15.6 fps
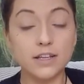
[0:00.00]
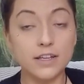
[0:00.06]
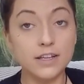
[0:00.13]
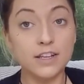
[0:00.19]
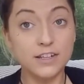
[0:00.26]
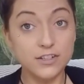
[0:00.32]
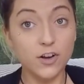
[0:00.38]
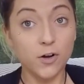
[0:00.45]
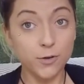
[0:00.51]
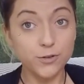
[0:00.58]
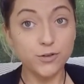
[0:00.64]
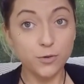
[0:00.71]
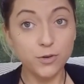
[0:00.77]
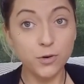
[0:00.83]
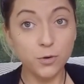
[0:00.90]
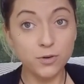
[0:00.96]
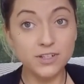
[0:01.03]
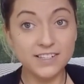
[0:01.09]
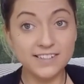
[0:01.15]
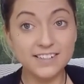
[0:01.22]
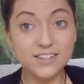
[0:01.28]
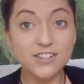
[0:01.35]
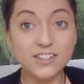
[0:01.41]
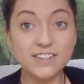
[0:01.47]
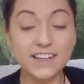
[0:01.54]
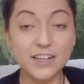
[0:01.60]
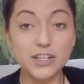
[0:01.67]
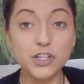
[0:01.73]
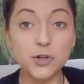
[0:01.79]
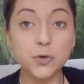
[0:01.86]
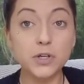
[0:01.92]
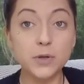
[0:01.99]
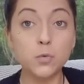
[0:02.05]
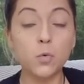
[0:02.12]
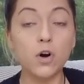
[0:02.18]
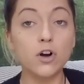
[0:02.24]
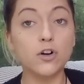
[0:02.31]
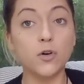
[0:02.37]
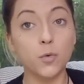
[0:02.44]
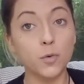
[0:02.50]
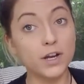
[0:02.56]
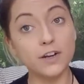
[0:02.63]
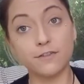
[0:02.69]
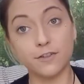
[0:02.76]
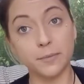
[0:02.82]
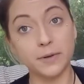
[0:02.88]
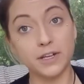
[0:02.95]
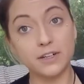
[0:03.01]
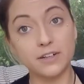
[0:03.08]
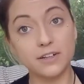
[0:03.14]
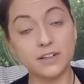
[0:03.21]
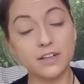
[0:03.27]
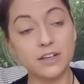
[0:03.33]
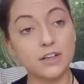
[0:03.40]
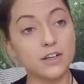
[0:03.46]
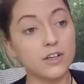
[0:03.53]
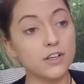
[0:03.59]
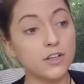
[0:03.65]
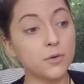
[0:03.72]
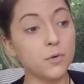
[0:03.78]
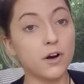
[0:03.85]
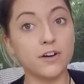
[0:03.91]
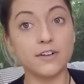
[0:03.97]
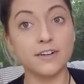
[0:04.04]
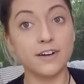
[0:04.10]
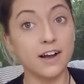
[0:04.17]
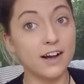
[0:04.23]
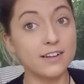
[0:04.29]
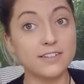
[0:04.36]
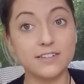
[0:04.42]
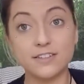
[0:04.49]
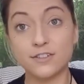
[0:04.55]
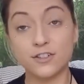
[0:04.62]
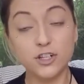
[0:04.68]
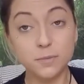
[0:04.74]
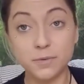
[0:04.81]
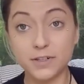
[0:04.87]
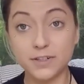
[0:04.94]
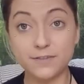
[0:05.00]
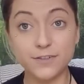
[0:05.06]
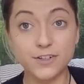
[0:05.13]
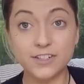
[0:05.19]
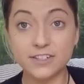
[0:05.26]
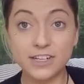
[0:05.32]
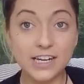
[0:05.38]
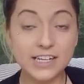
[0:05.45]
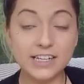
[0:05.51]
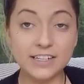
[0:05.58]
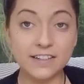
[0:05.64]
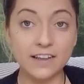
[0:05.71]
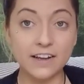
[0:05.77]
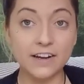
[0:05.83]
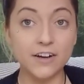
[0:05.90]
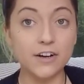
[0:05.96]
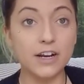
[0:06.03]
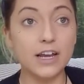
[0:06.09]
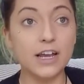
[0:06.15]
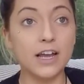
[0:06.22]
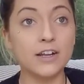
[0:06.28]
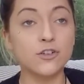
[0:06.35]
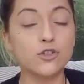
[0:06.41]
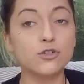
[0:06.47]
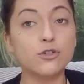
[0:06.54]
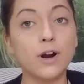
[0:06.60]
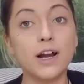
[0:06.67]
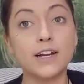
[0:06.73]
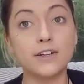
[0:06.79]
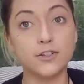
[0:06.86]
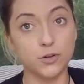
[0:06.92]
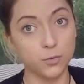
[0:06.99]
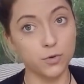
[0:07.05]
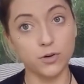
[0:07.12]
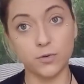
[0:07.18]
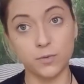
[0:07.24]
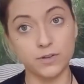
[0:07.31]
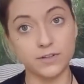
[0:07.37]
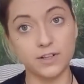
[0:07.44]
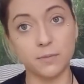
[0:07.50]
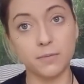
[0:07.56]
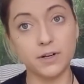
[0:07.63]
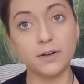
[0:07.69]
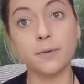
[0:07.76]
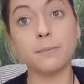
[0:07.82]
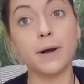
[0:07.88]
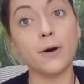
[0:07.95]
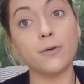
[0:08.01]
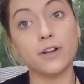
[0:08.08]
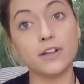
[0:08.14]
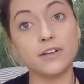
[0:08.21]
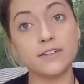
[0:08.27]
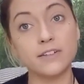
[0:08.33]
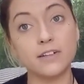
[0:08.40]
it's also your decision that you can walk away from it. You are not stupid for staying there and trying to work with somebody about it.